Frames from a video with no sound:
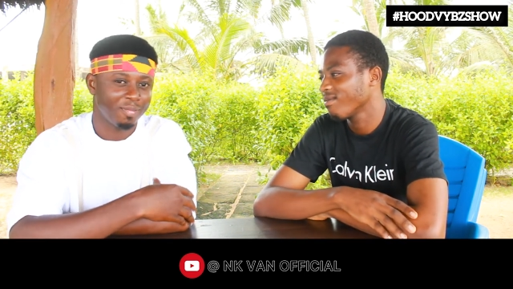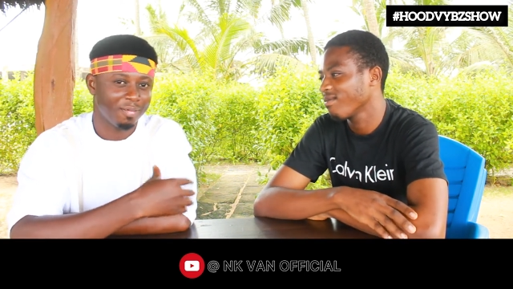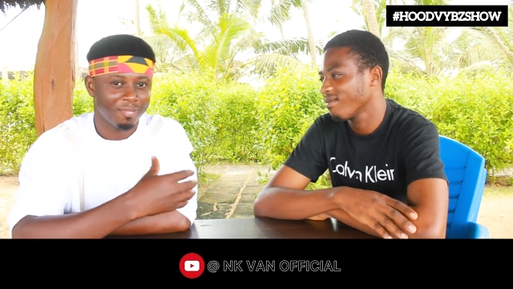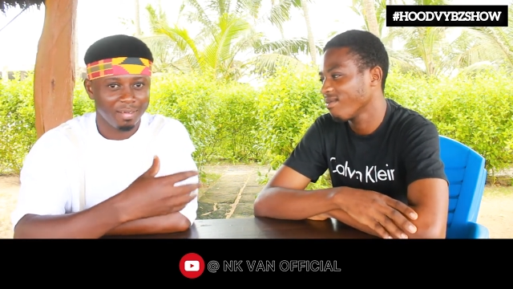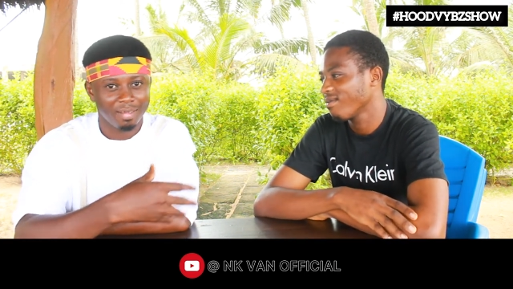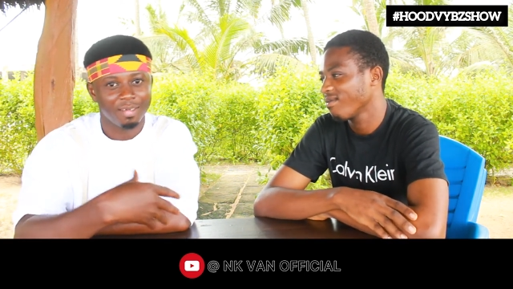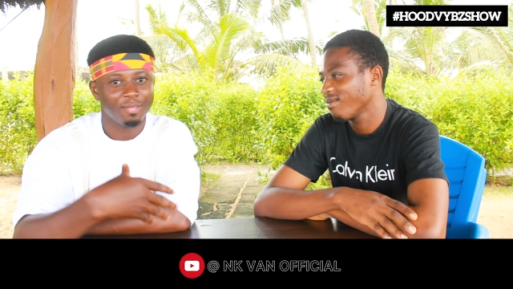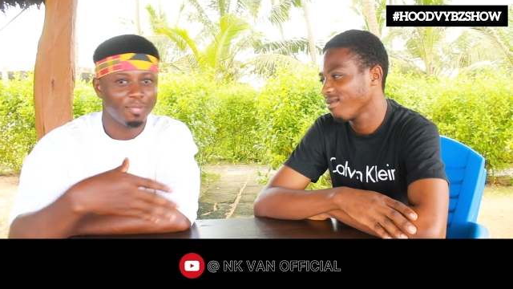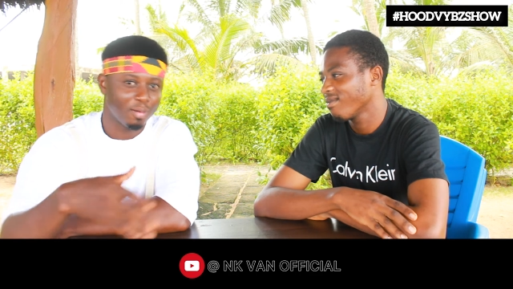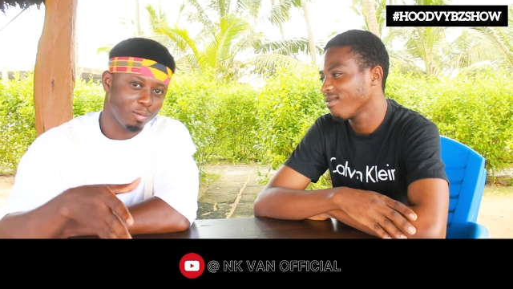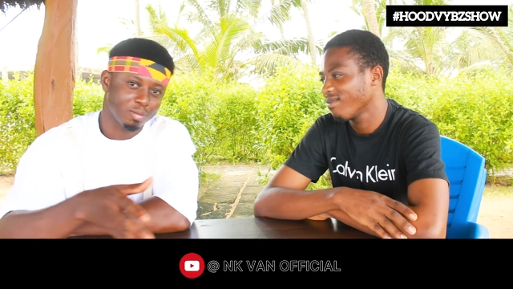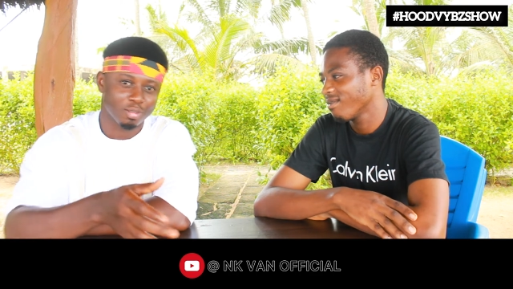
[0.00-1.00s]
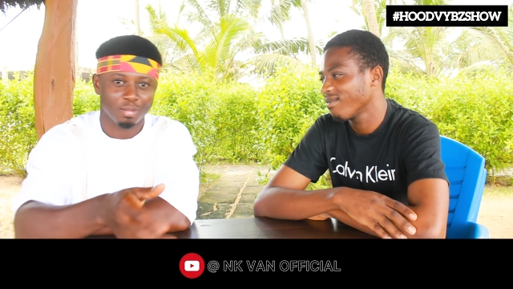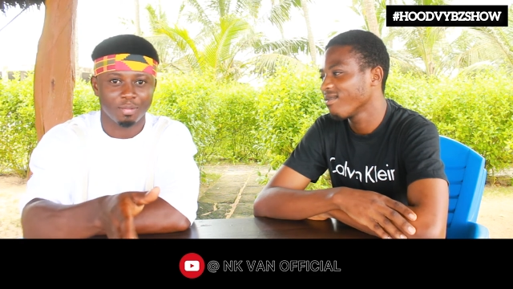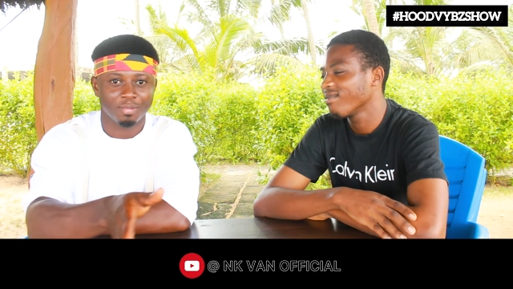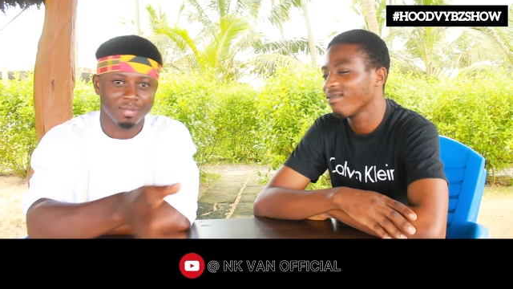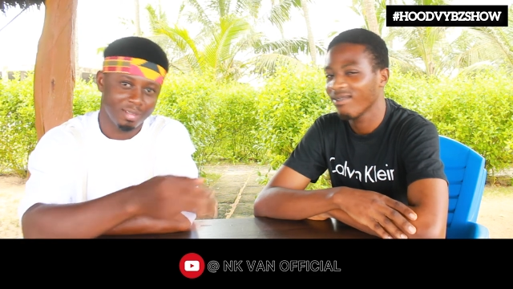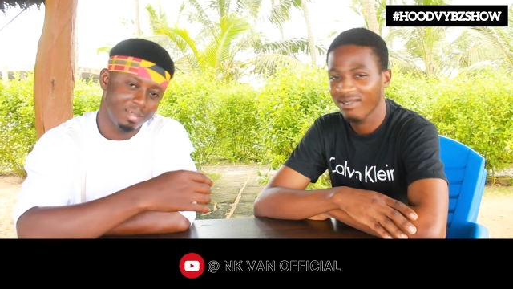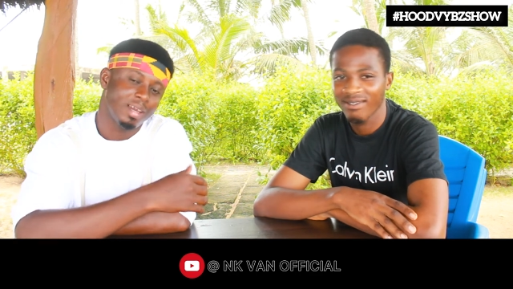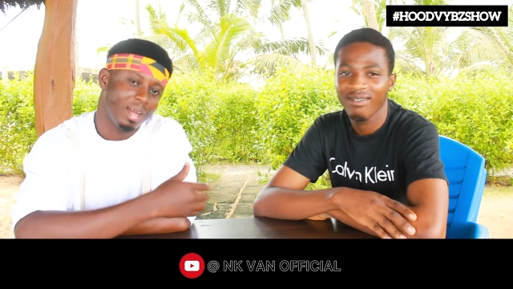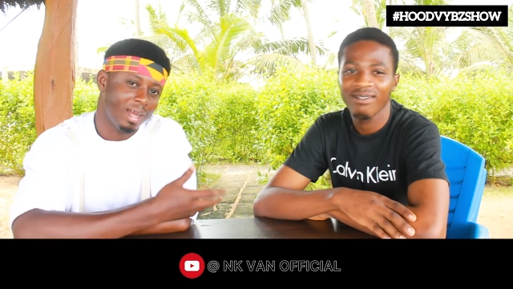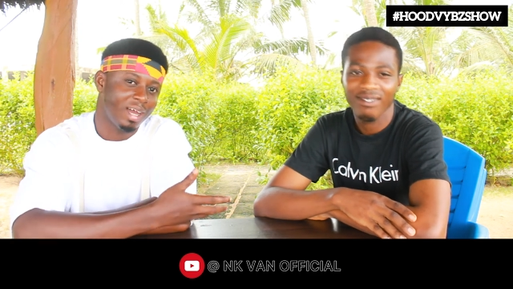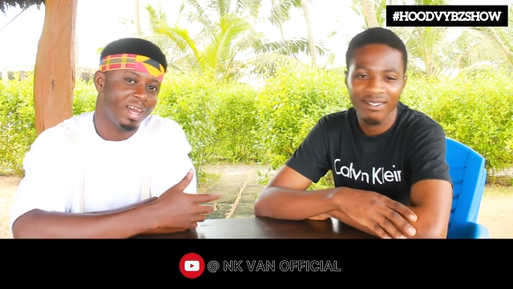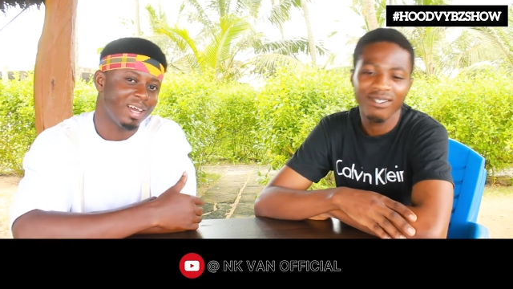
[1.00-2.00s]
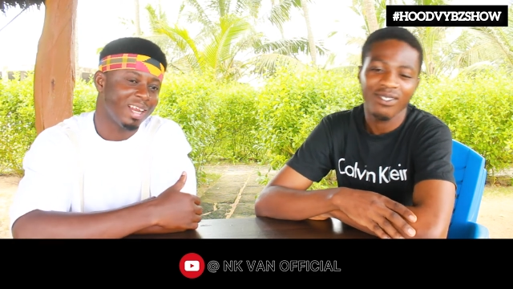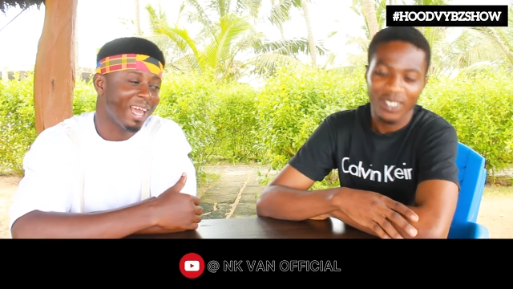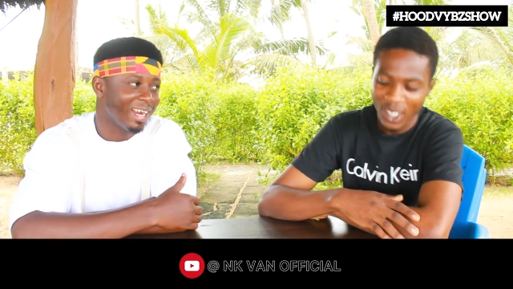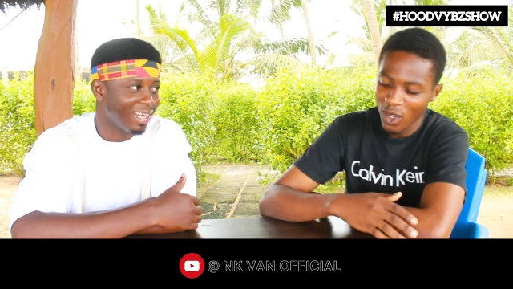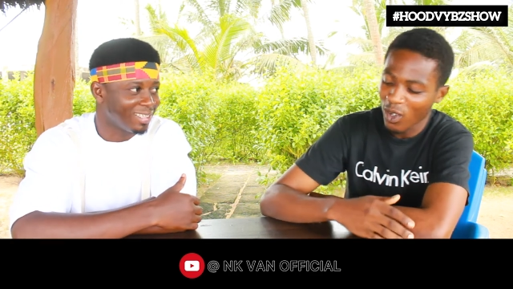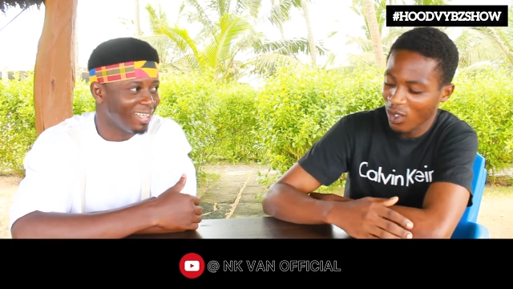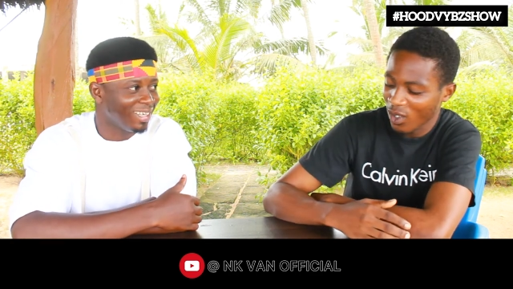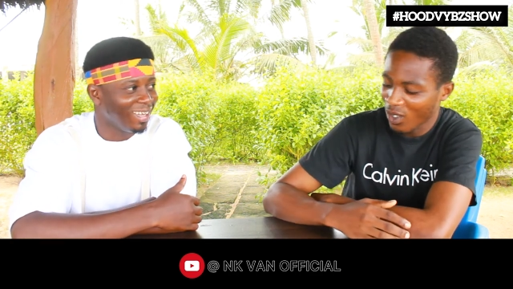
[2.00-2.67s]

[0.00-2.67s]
Speaker 1: if we follow some, uh, like that.